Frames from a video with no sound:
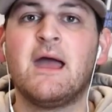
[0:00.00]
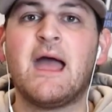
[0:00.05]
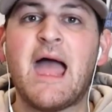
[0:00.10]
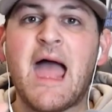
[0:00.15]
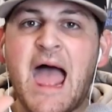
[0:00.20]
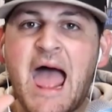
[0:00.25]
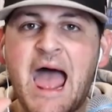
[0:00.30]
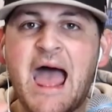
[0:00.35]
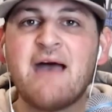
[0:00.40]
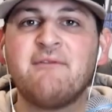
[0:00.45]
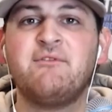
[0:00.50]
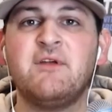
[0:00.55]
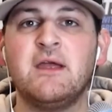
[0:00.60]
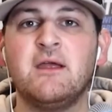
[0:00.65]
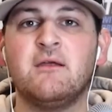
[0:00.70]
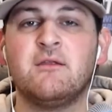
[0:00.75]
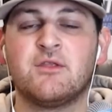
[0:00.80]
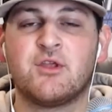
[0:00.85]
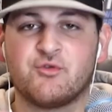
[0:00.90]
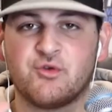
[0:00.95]

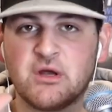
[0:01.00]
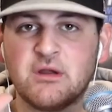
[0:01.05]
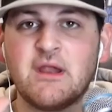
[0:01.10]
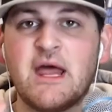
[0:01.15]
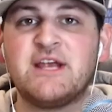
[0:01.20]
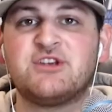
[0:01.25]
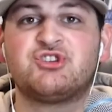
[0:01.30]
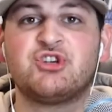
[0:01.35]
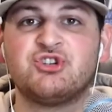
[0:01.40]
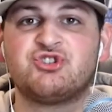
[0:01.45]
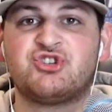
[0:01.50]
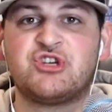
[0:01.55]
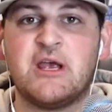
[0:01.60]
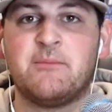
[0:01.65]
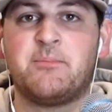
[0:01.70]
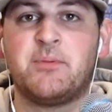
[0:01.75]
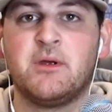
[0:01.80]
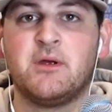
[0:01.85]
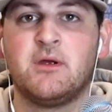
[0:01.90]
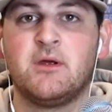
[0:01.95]
Having the
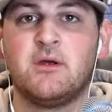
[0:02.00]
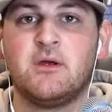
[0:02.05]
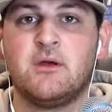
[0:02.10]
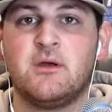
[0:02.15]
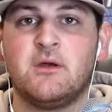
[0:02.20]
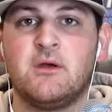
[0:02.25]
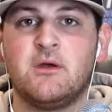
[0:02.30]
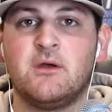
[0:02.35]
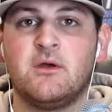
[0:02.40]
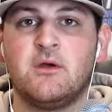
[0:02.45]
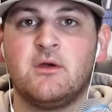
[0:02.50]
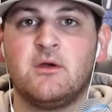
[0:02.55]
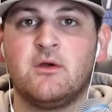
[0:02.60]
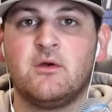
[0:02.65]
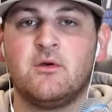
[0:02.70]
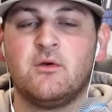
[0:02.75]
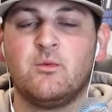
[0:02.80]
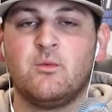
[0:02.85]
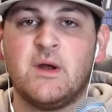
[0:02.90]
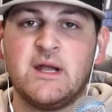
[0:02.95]
relationship
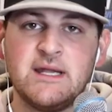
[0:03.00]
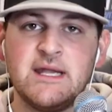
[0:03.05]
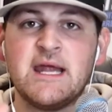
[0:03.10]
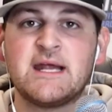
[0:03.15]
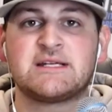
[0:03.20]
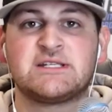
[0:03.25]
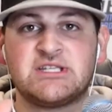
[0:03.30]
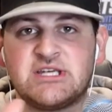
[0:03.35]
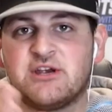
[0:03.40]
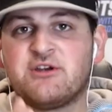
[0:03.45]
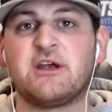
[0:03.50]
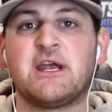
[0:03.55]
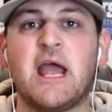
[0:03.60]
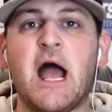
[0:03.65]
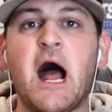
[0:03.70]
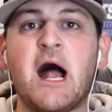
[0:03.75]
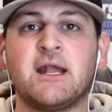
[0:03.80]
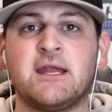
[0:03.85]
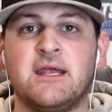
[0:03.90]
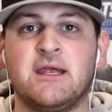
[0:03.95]
with Nick
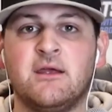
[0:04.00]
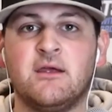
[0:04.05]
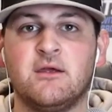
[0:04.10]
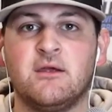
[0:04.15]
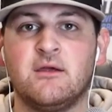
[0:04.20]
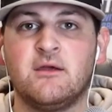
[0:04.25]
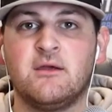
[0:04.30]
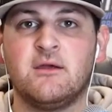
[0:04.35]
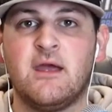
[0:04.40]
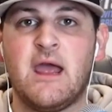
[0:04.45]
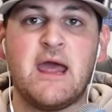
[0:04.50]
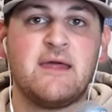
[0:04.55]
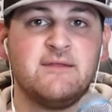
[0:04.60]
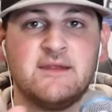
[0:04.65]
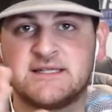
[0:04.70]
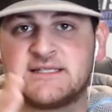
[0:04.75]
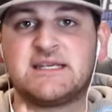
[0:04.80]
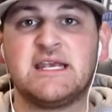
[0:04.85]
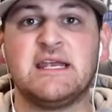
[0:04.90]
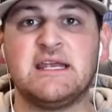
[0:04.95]
Sirianni and
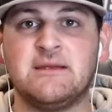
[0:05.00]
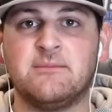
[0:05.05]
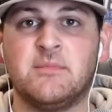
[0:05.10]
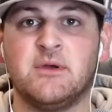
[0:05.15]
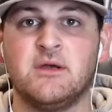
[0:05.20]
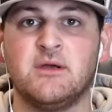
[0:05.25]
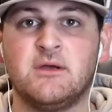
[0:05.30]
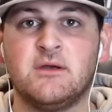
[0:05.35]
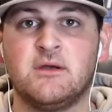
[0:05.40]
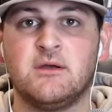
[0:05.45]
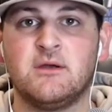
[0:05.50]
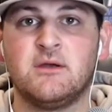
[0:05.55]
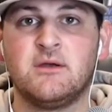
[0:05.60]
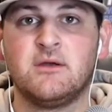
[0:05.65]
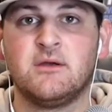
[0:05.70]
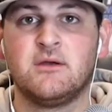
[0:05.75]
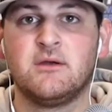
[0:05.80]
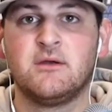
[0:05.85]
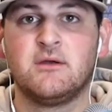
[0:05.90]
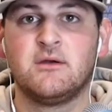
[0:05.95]
the team,
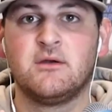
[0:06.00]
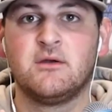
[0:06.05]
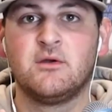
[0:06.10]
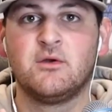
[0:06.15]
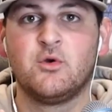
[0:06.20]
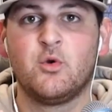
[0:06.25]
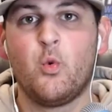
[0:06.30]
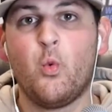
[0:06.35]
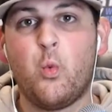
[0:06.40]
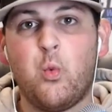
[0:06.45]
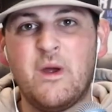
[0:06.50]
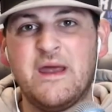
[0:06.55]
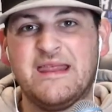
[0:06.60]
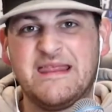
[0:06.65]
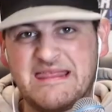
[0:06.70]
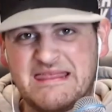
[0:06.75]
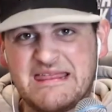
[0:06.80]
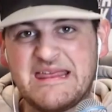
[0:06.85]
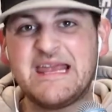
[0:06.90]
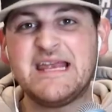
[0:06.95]
with
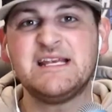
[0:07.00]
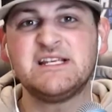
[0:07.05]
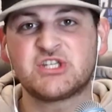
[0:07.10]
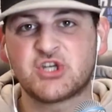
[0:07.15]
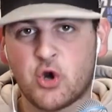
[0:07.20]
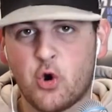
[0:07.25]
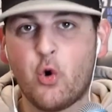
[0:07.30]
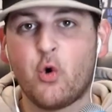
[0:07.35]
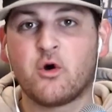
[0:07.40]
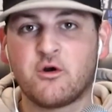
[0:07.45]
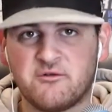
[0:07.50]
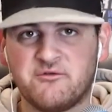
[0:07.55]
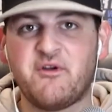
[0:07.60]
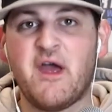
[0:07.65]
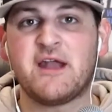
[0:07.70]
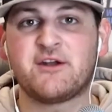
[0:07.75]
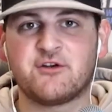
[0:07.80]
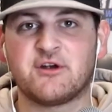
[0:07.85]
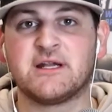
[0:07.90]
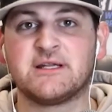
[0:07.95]
these core
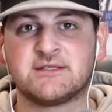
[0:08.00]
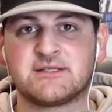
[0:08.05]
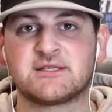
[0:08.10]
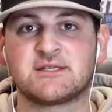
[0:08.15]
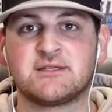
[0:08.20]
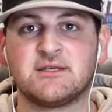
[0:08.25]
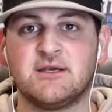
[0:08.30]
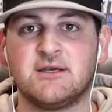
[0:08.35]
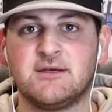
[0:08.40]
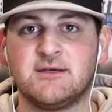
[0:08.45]
veterans,